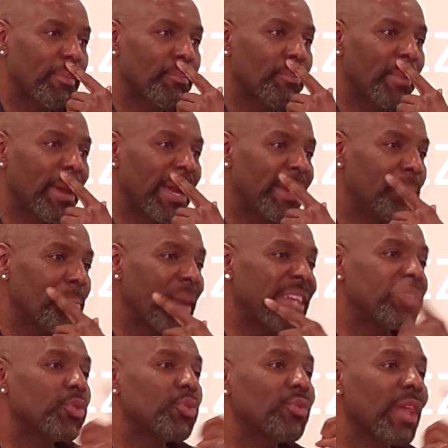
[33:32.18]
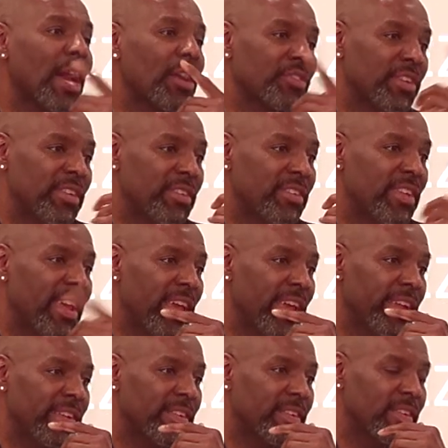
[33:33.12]
by
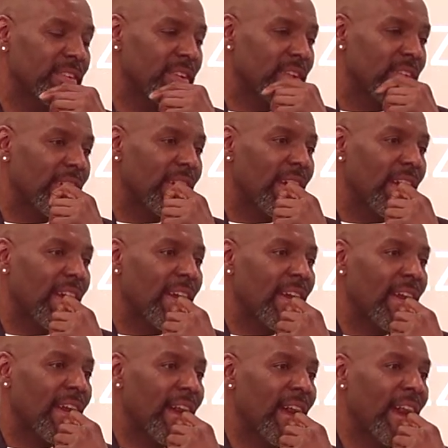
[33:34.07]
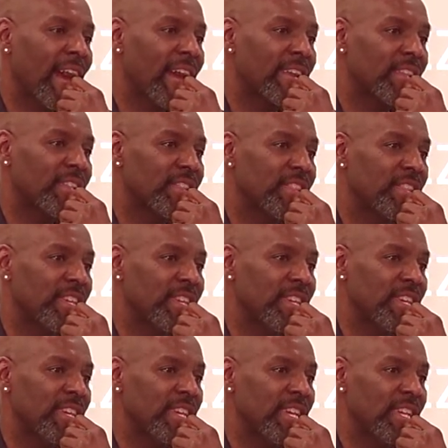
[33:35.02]
2010, out of
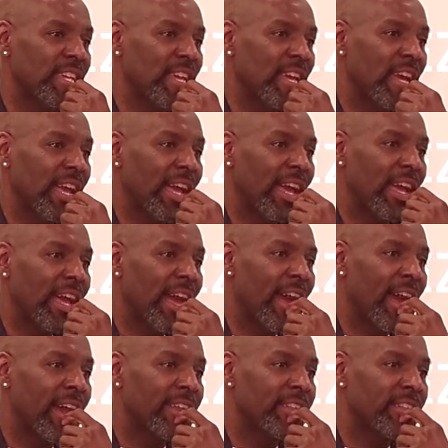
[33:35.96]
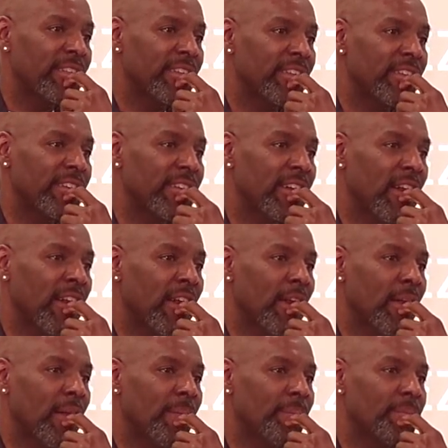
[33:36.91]
the
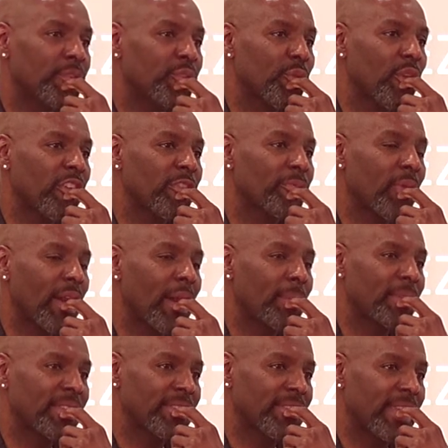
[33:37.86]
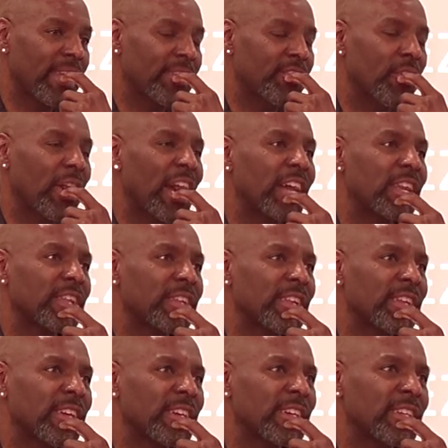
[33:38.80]
12 properties that, no, out of
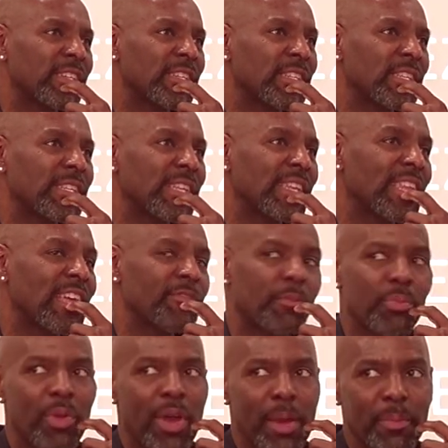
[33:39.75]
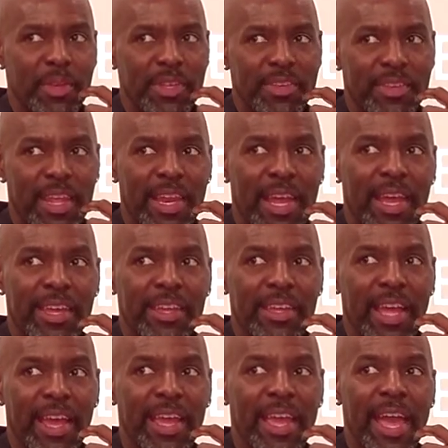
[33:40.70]
the 11 properties that
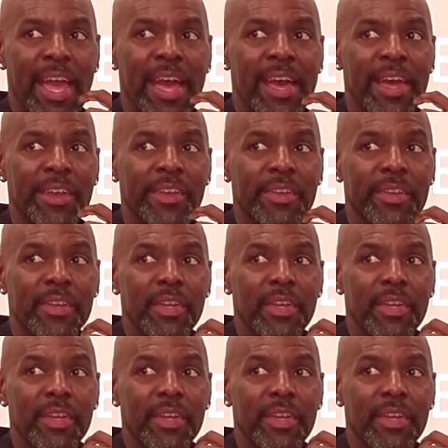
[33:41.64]
I had,